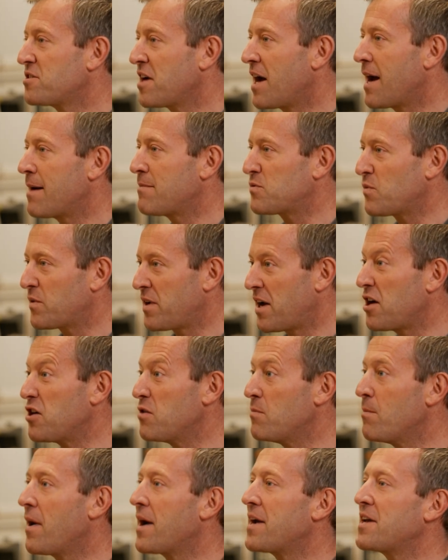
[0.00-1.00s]
times what a
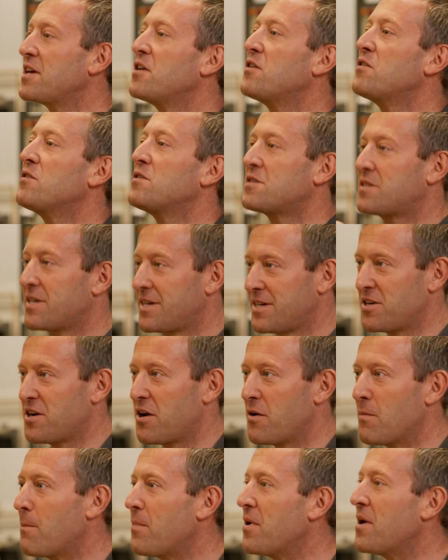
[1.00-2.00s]
home might use,
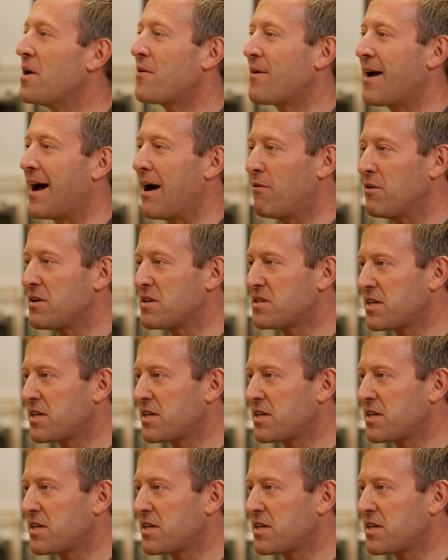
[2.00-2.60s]
per hour.